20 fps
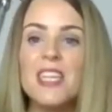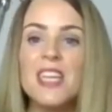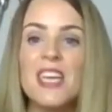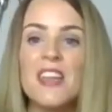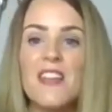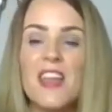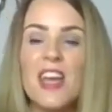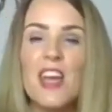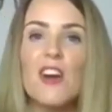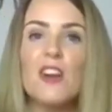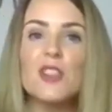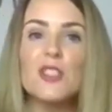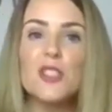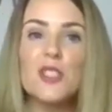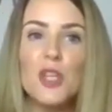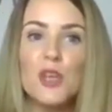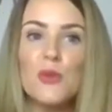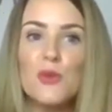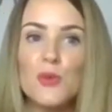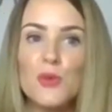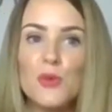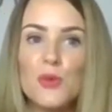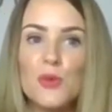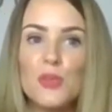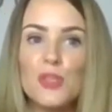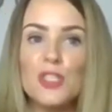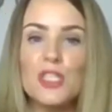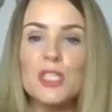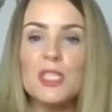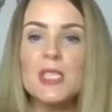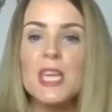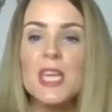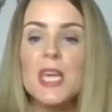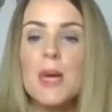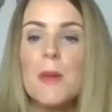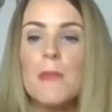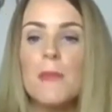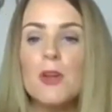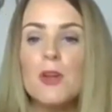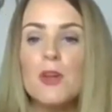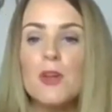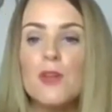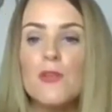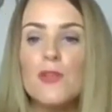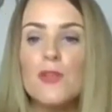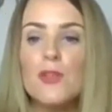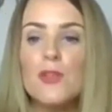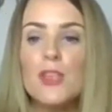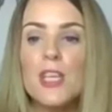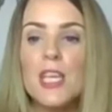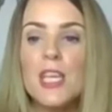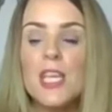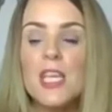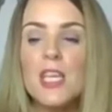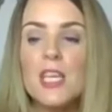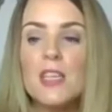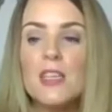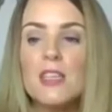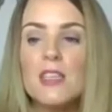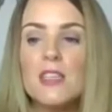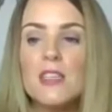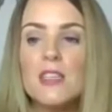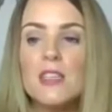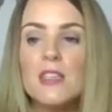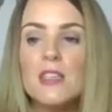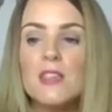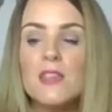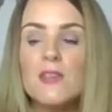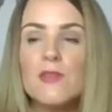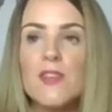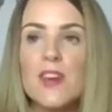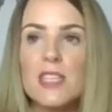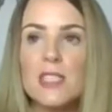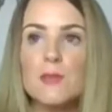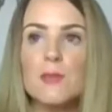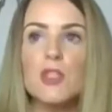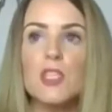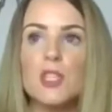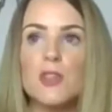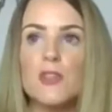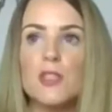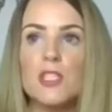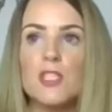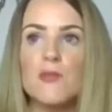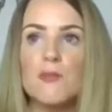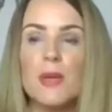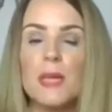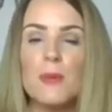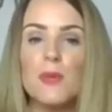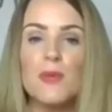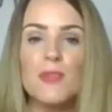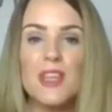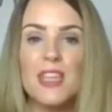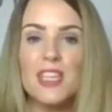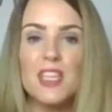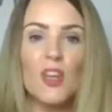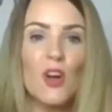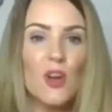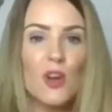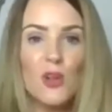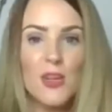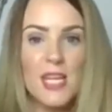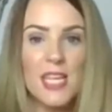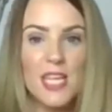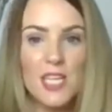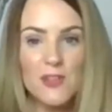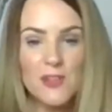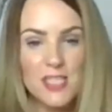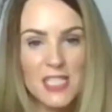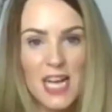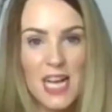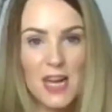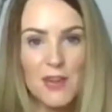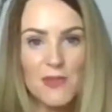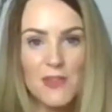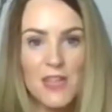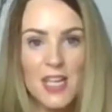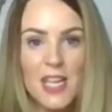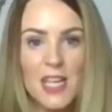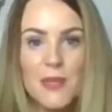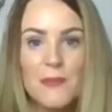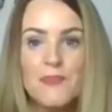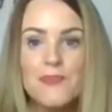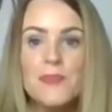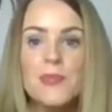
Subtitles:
They are so gorgeous. But for the vast majority of people, they're not lucky enough to have that.